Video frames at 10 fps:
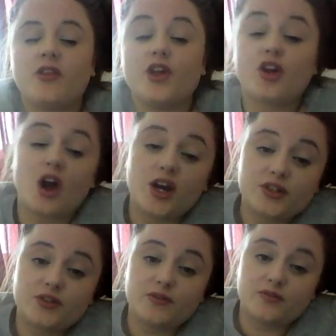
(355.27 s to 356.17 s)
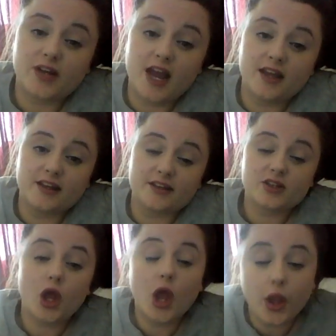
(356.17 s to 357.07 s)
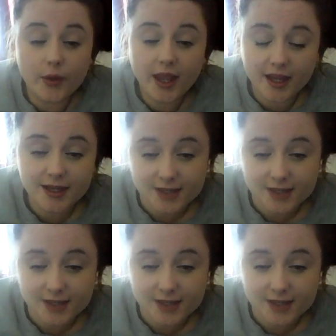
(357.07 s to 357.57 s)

the guys who flat it is, who he